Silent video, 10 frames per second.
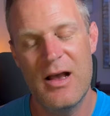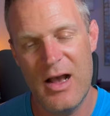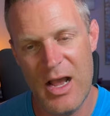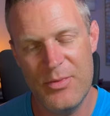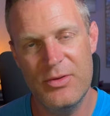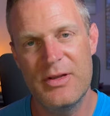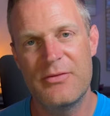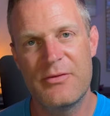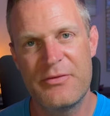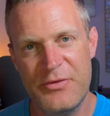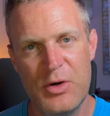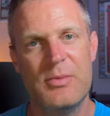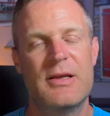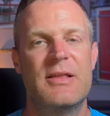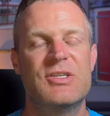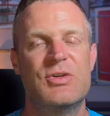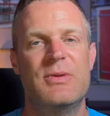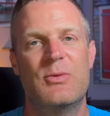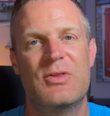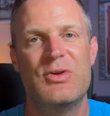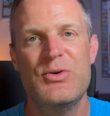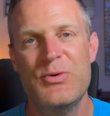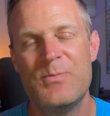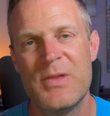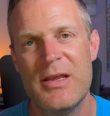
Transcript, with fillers: I believe firmly they should be with you.